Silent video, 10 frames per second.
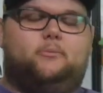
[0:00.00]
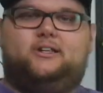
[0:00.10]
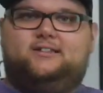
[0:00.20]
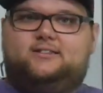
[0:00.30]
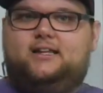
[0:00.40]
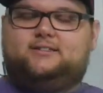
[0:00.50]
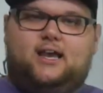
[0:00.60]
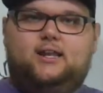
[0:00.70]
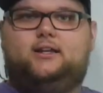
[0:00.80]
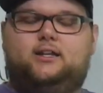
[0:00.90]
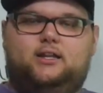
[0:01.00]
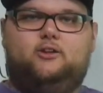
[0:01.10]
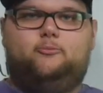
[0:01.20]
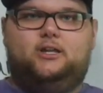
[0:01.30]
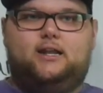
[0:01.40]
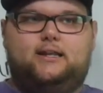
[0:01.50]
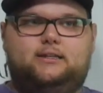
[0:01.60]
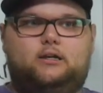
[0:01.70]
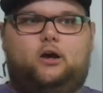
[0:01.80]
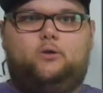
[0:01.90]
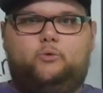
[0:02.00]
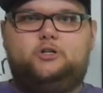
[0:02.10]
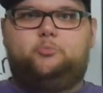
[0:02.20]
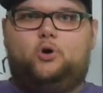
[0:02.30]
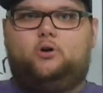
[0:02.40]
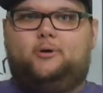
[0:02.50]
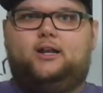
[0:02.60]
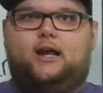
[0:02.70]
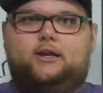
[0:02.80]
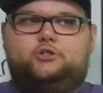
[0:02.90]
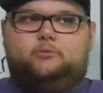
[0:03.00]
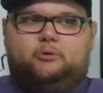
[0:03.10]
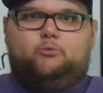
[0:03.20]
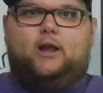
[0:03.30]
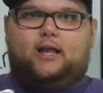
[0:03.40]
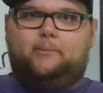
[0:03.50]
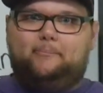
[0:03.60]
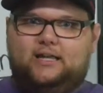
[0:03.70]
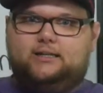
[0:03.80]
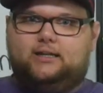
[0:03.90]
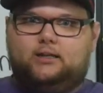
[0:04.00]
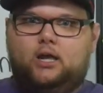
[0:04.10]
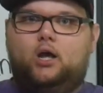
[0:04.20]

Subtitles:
because that's kind of going to give me an idea on which Pokemon I should be recommending,